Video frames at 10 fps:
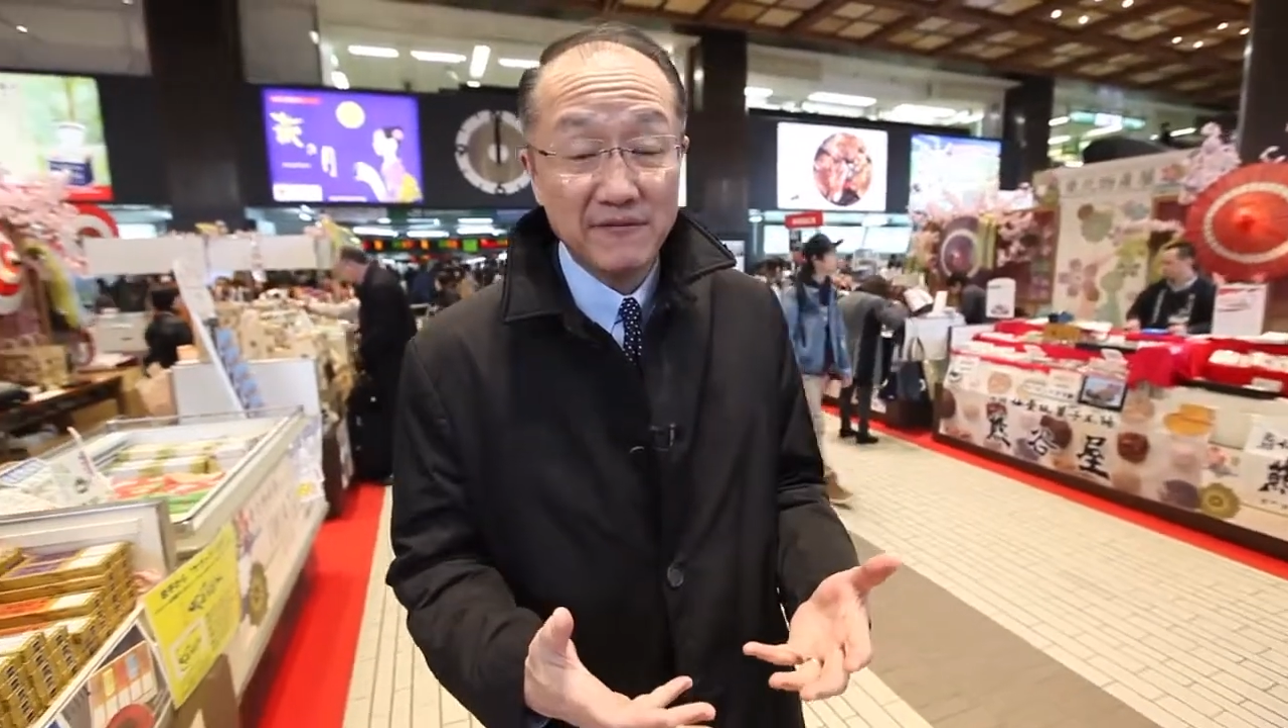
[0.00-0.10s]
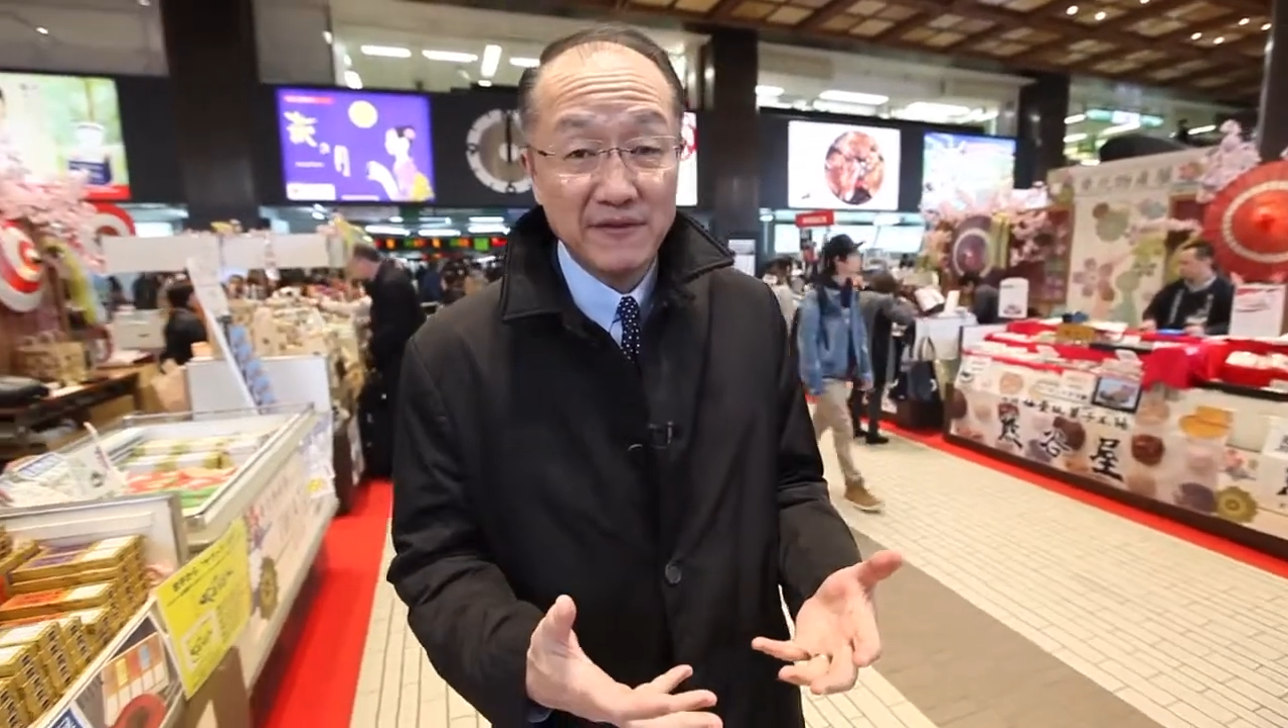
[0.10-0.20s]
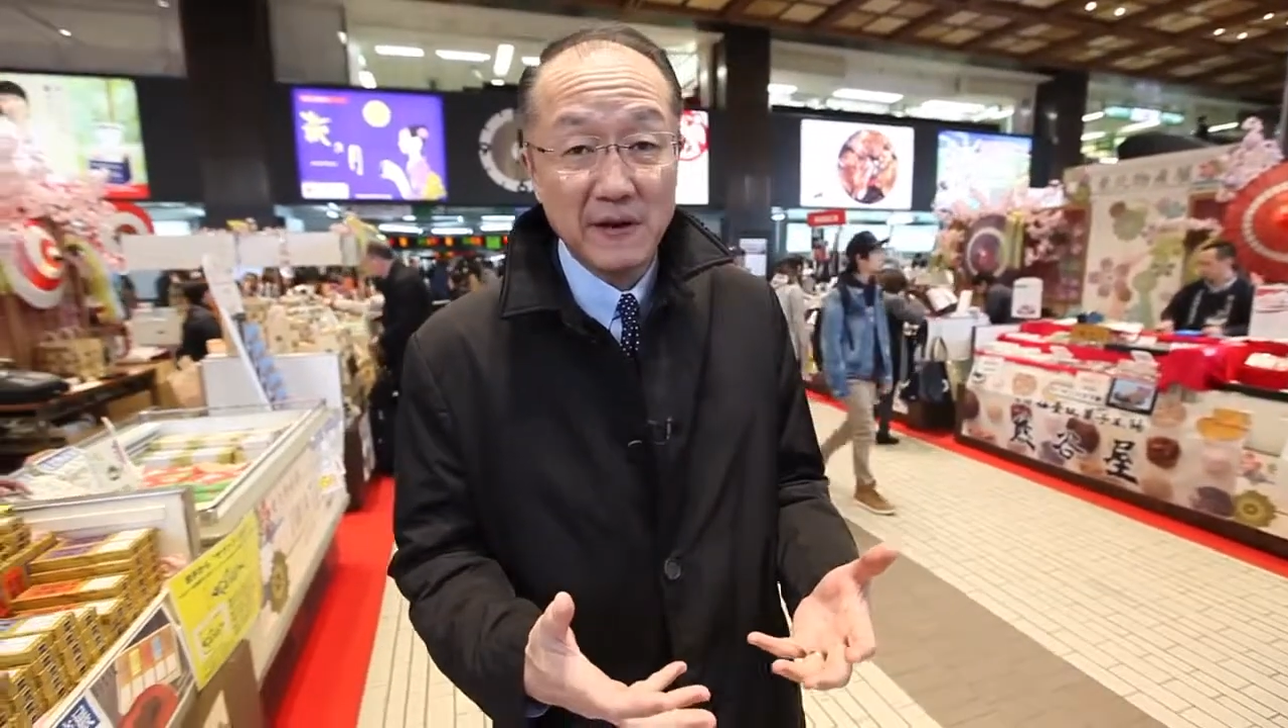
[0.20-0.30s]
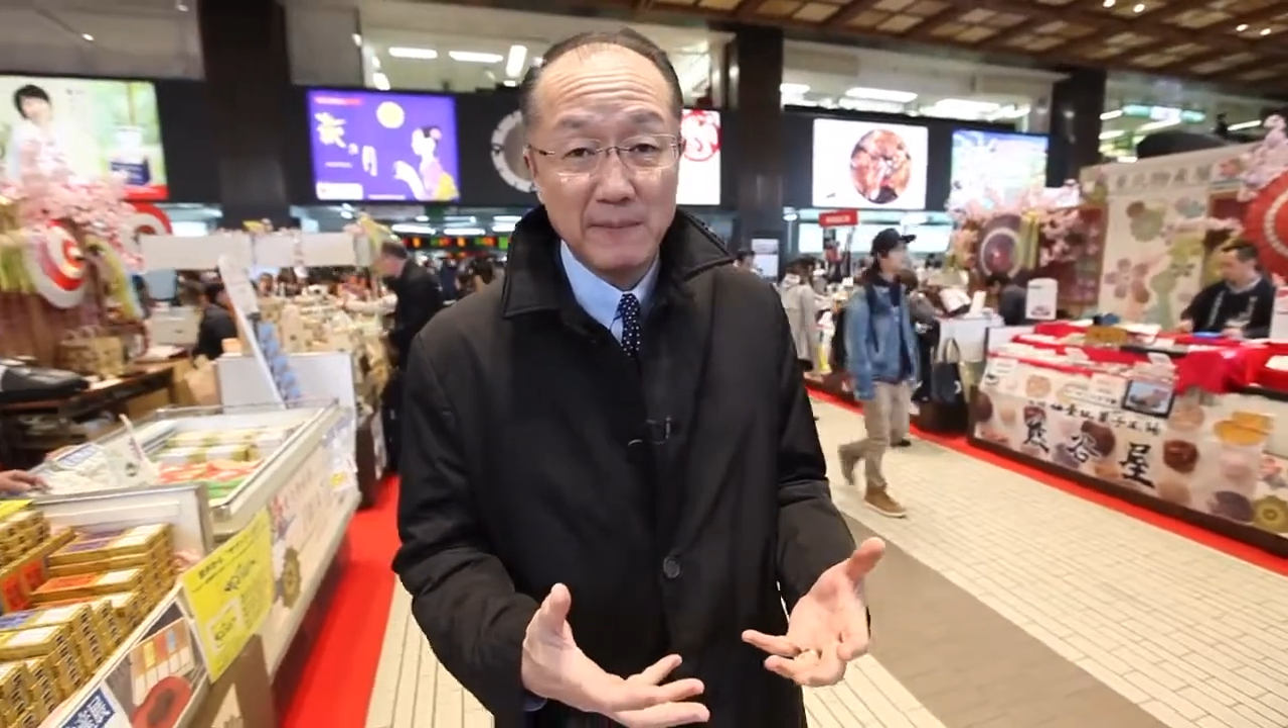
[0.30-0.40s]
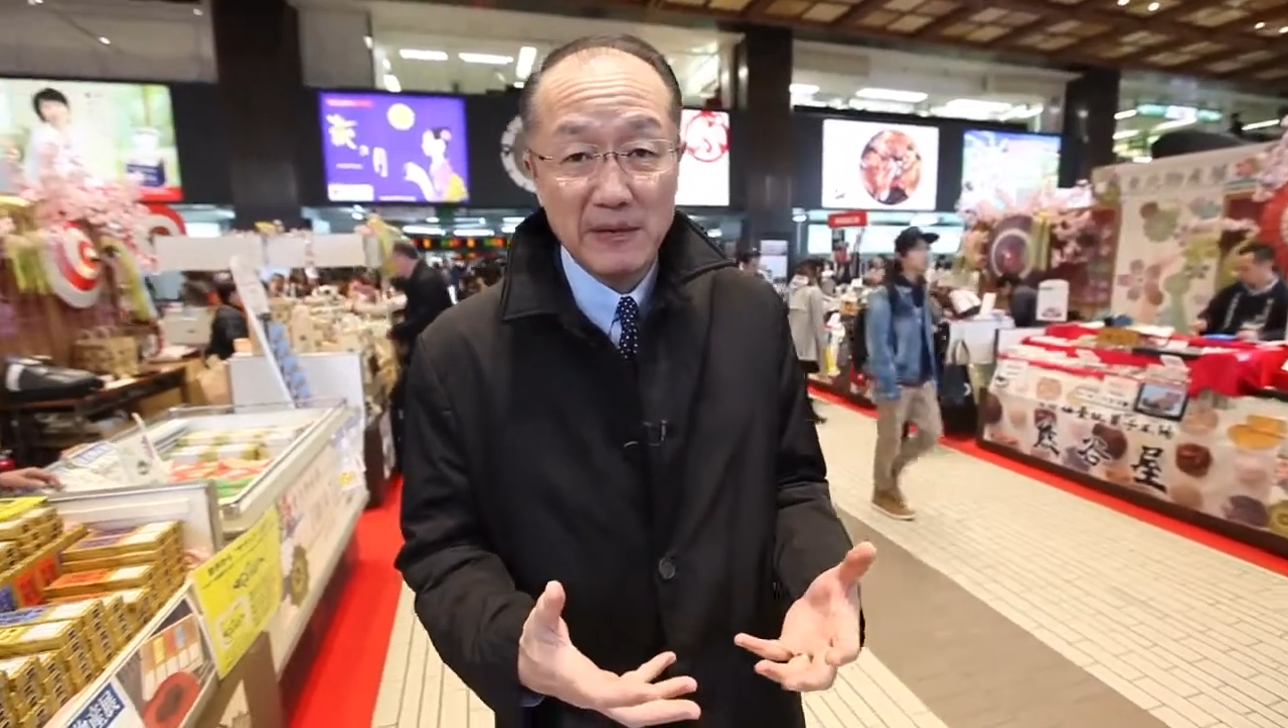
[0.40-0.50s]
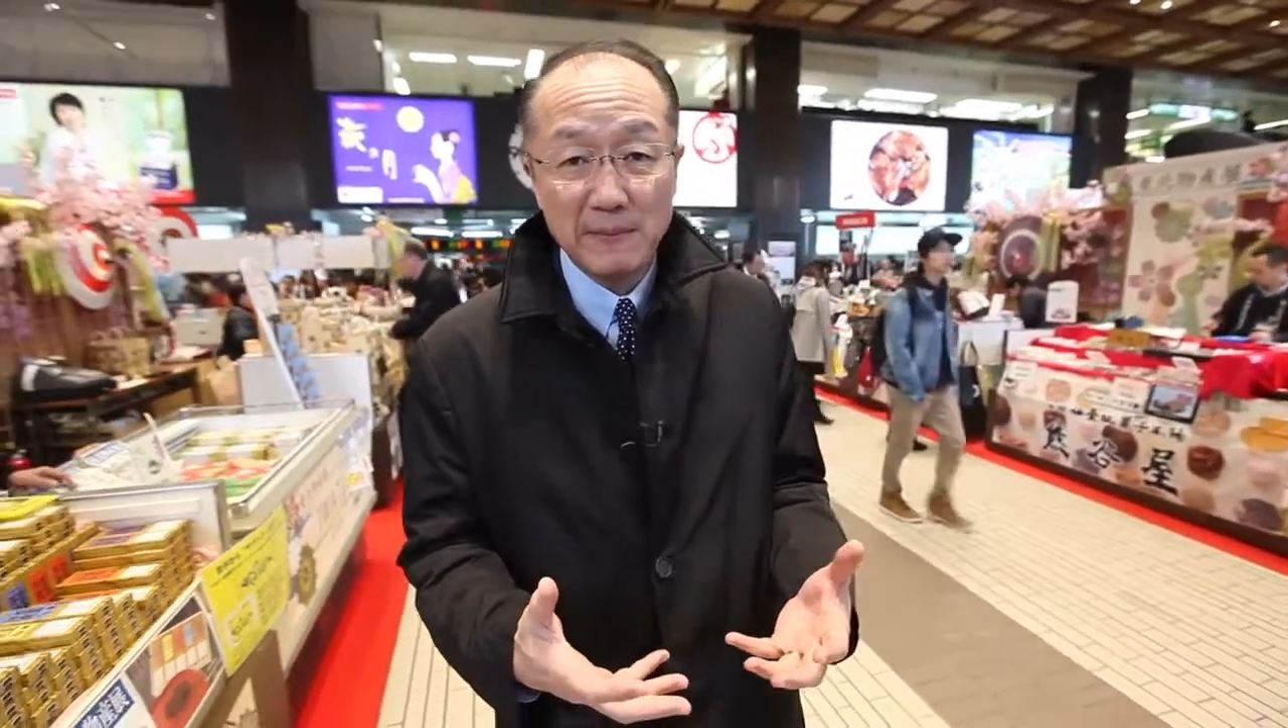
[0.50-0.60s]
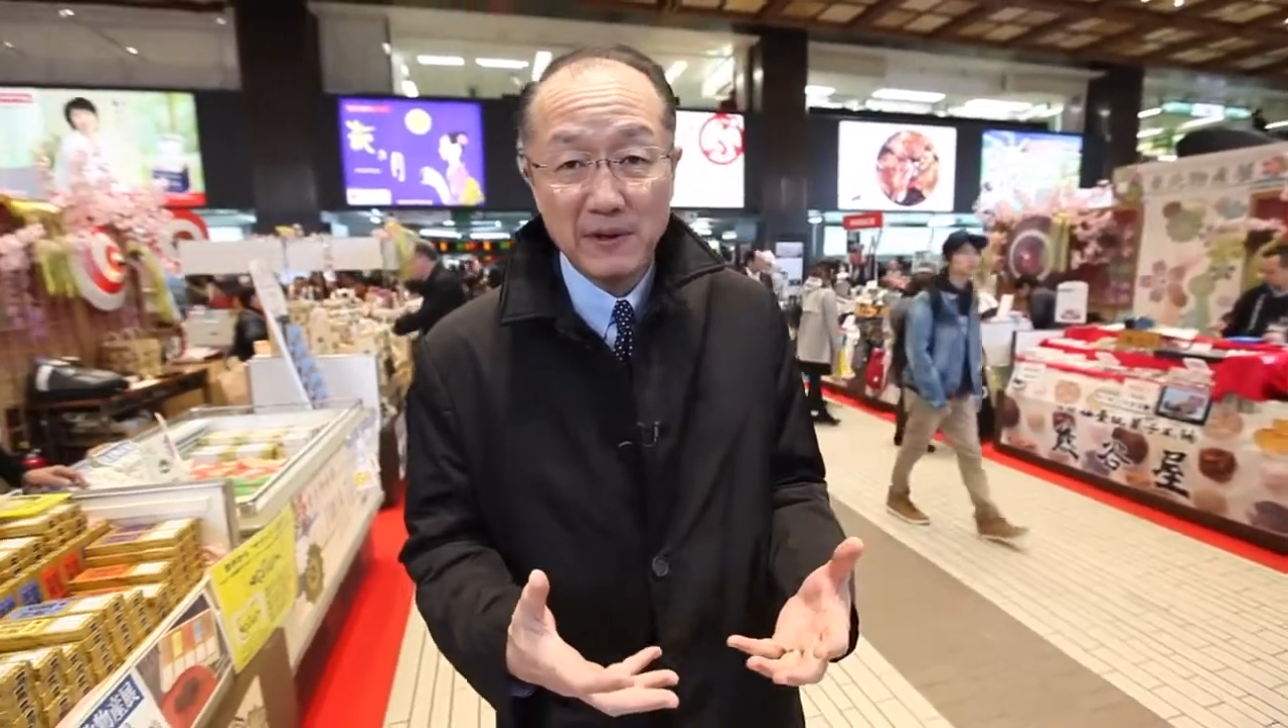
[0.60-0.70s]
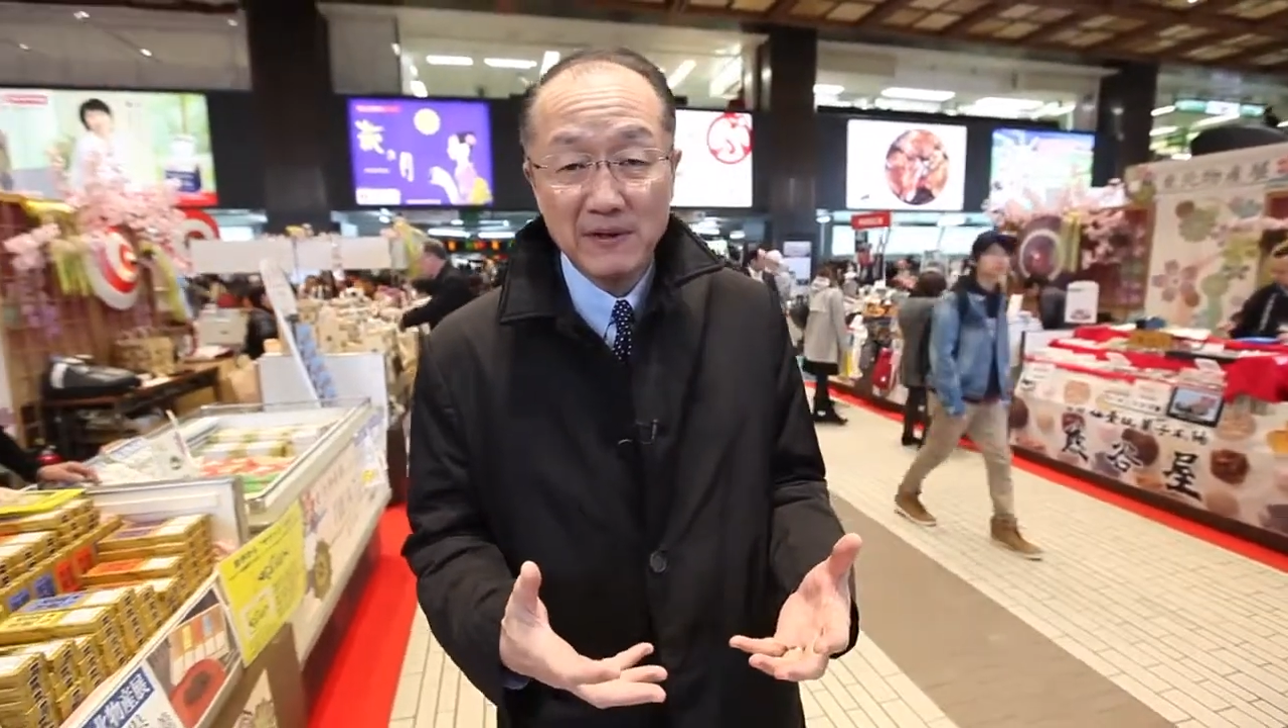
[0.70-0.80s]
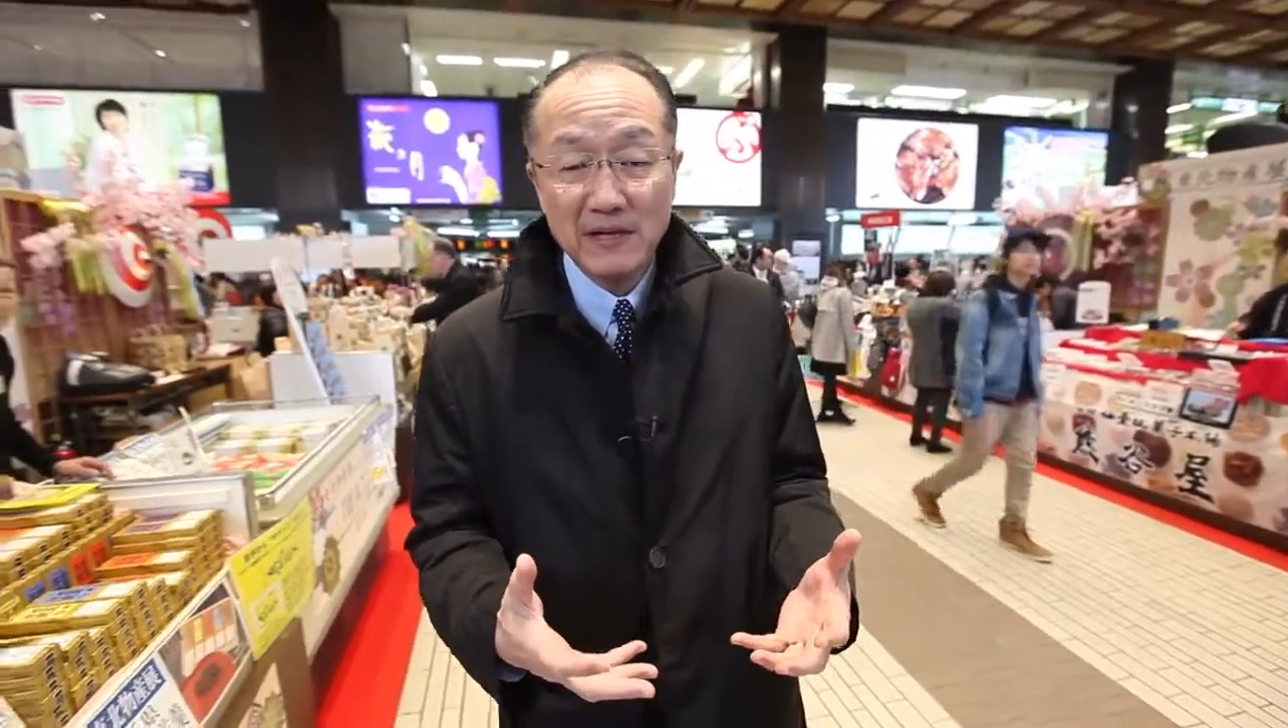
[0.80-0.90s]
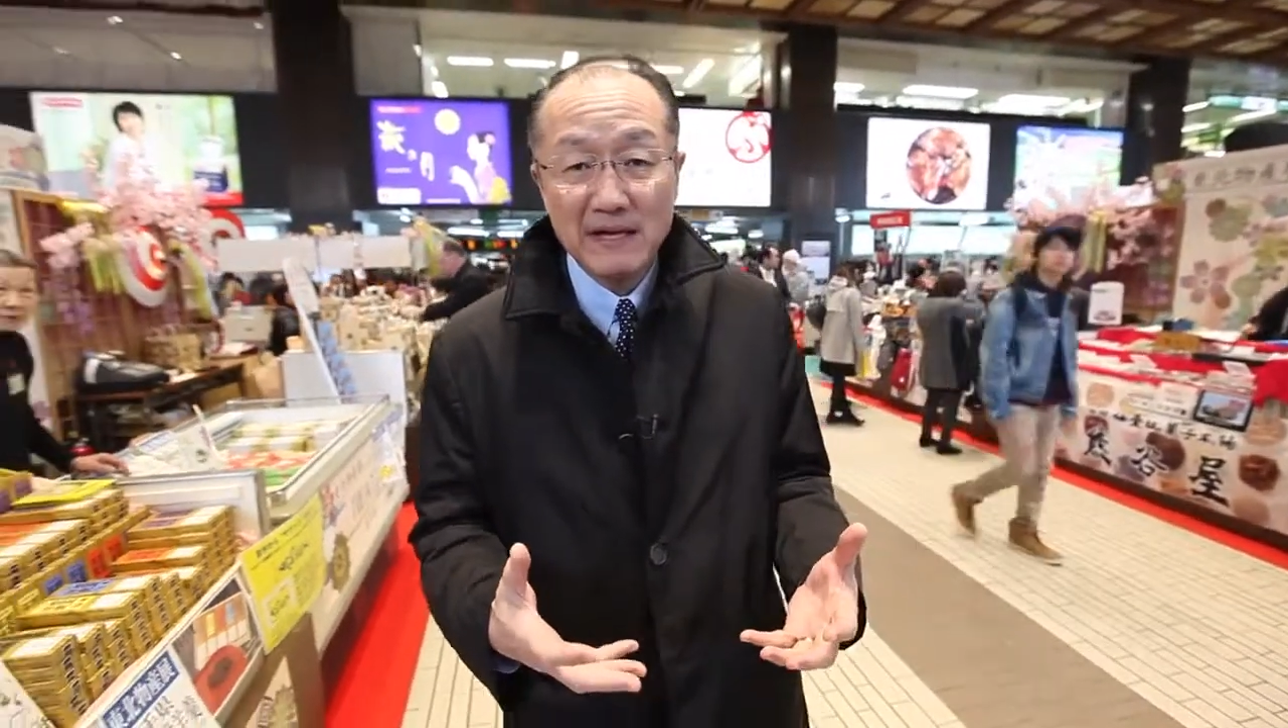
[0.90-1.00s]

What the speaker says: of their people,